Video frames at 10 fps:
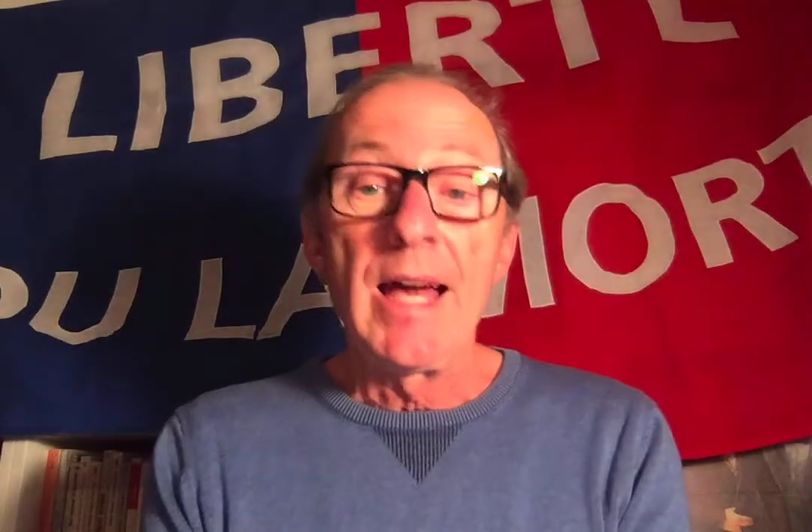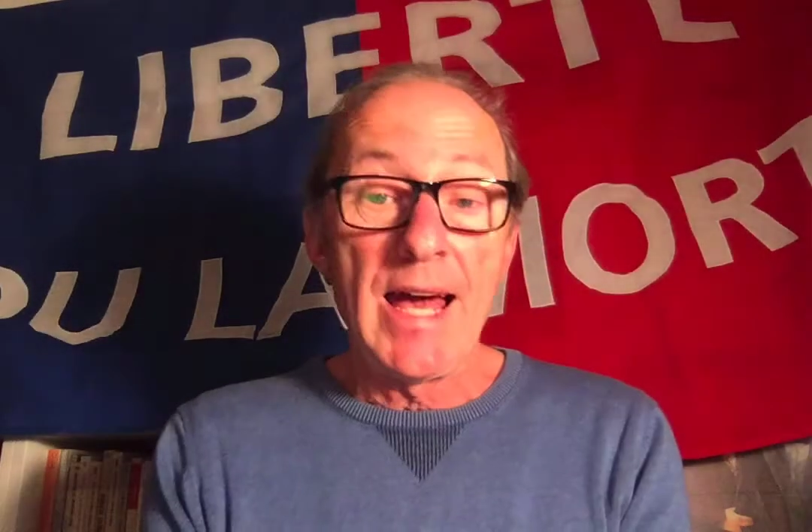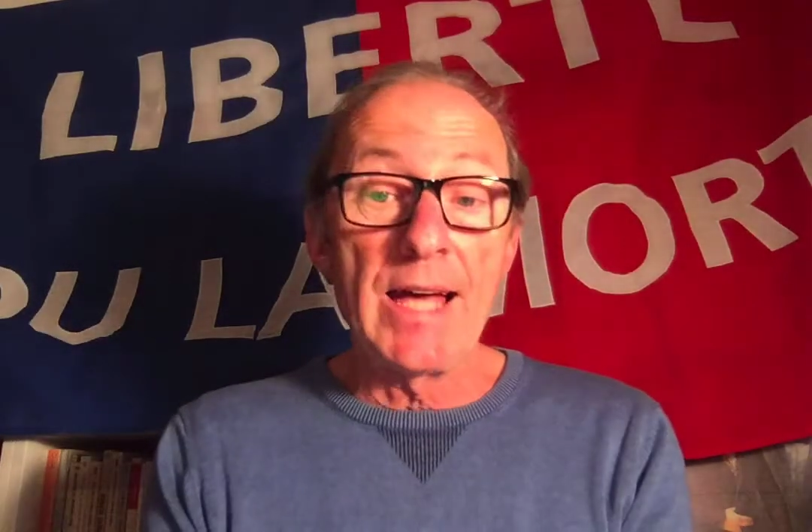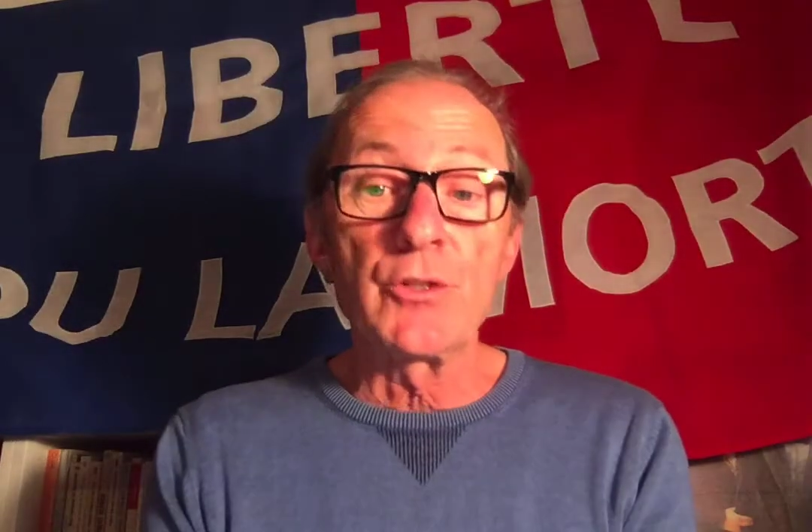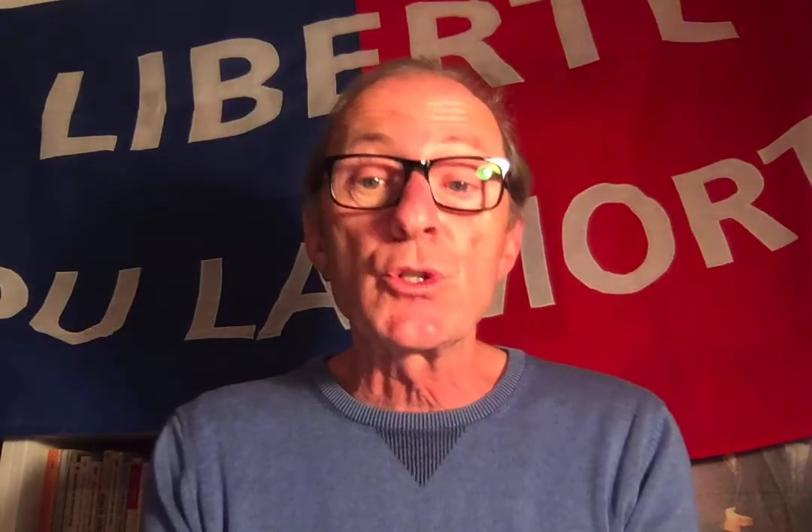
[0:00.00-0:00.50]

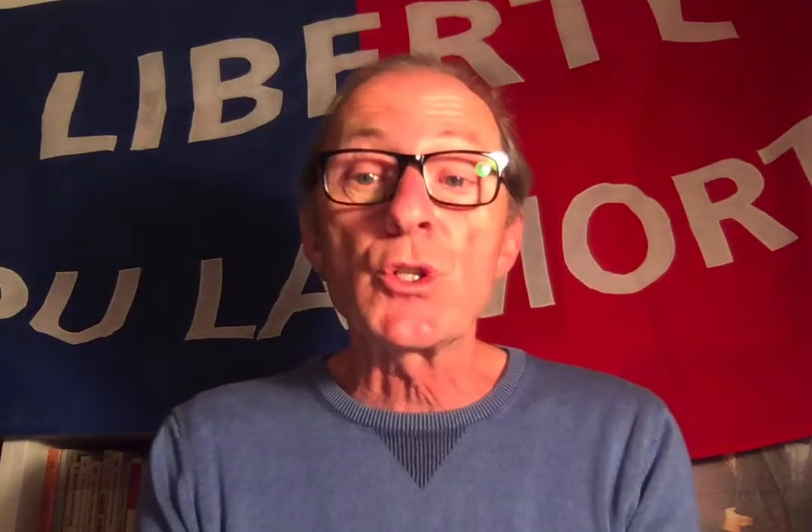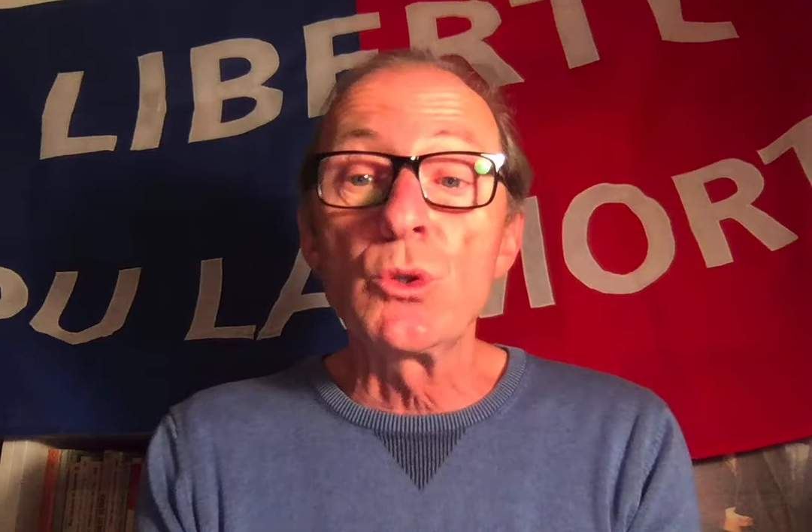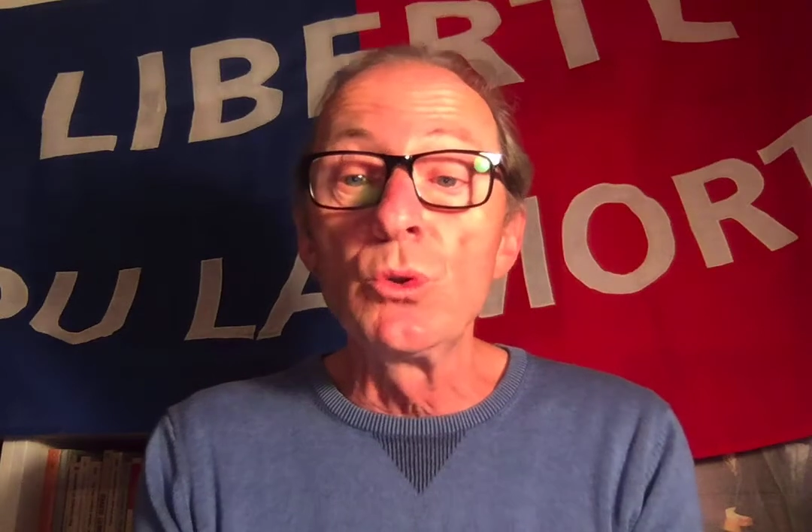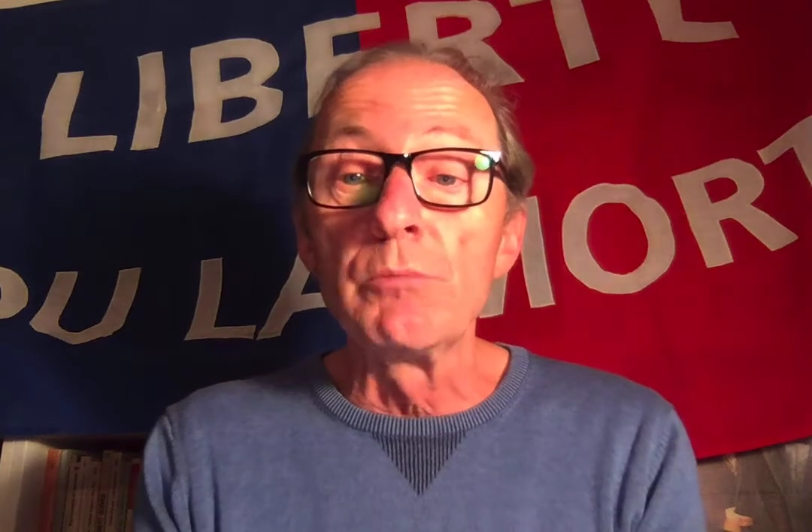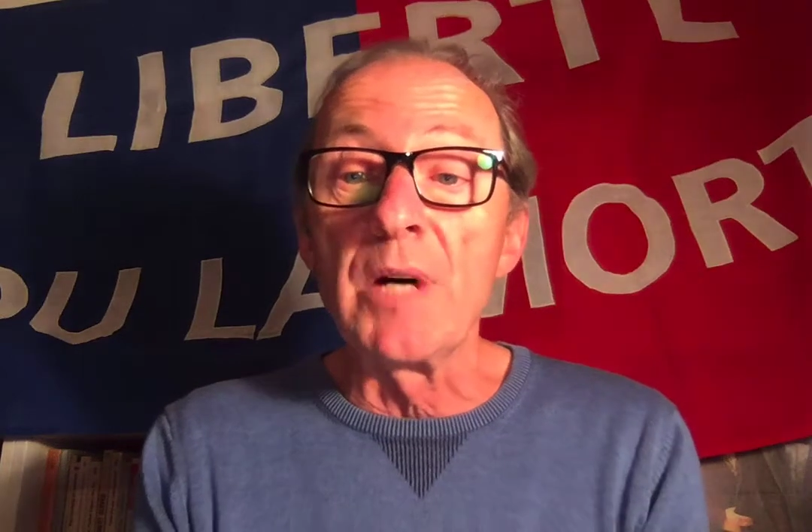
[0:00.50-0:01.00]
had a
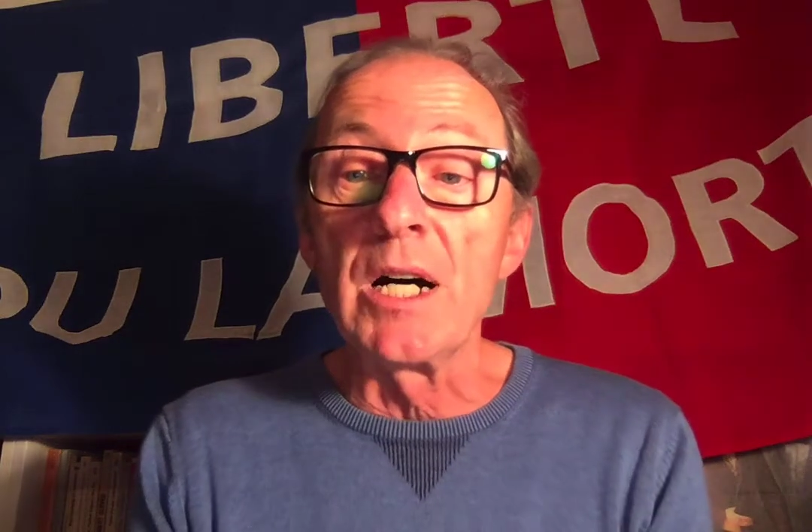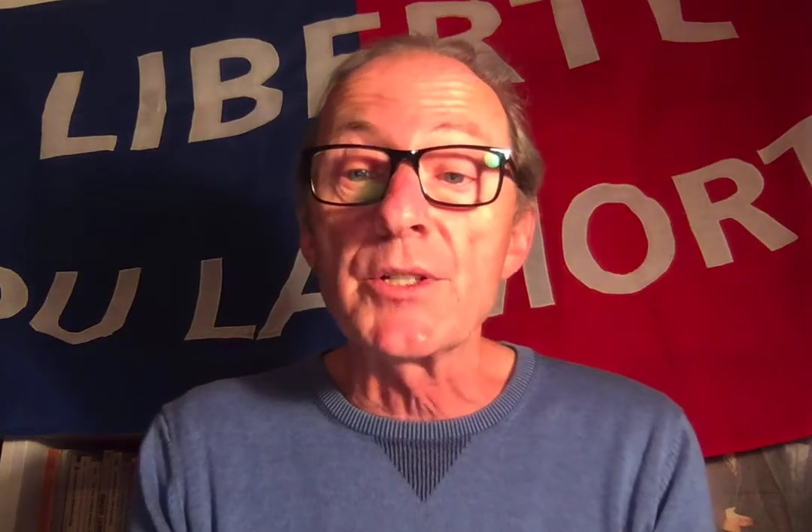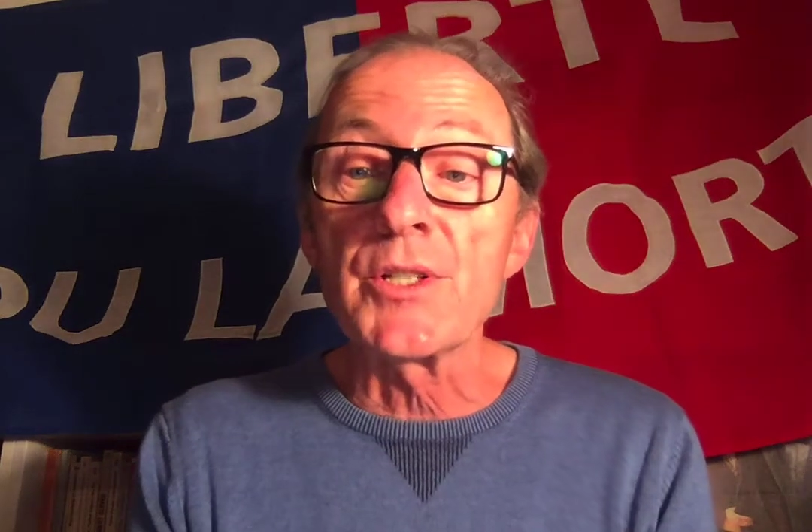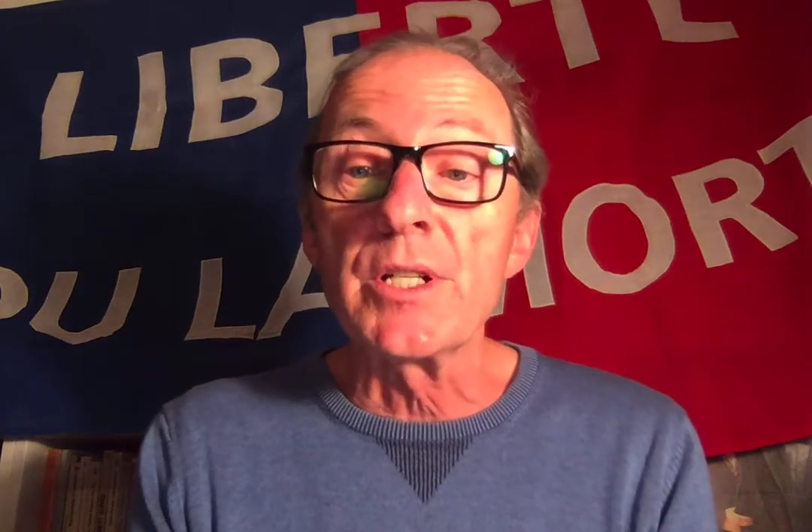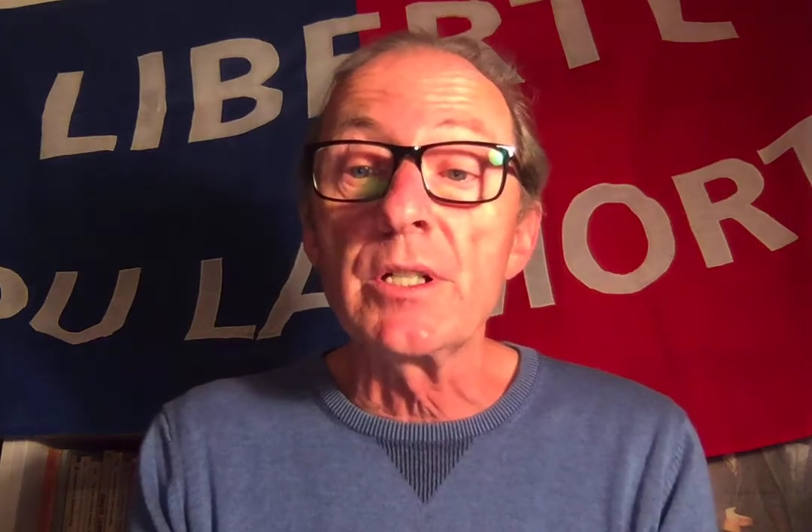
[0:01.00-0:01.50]

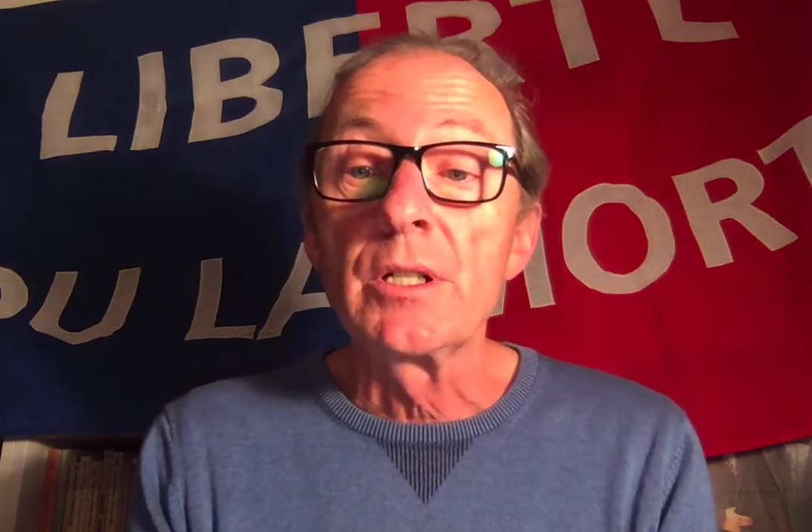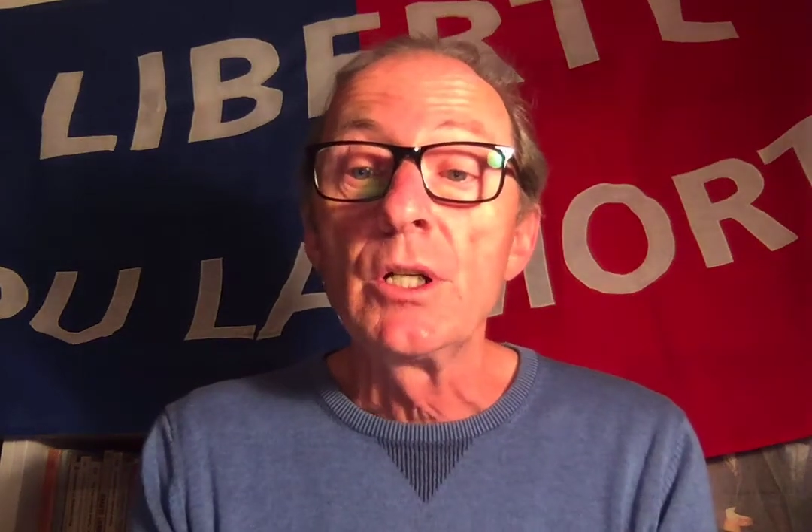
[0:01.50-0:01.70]
schoolmaster